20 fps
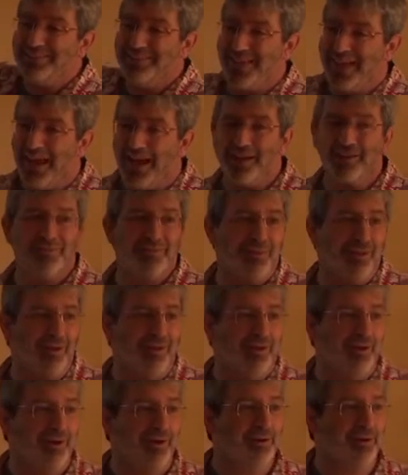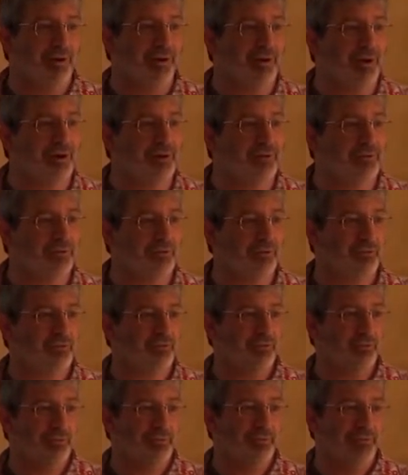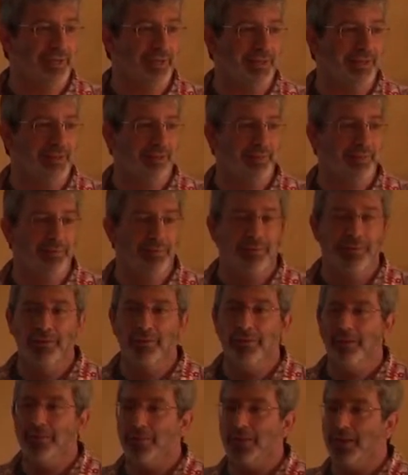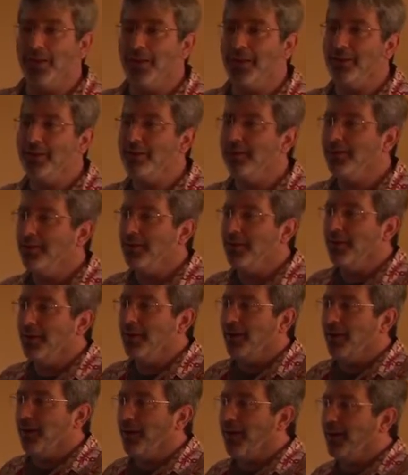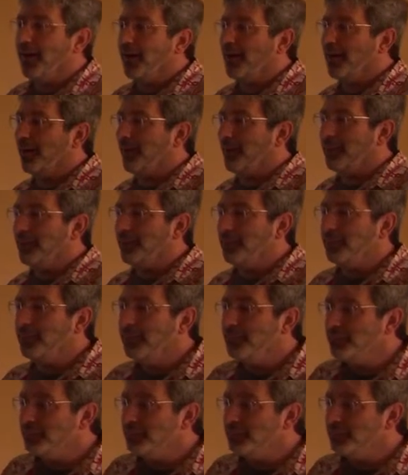taxa are hard to survey. Okay? Um,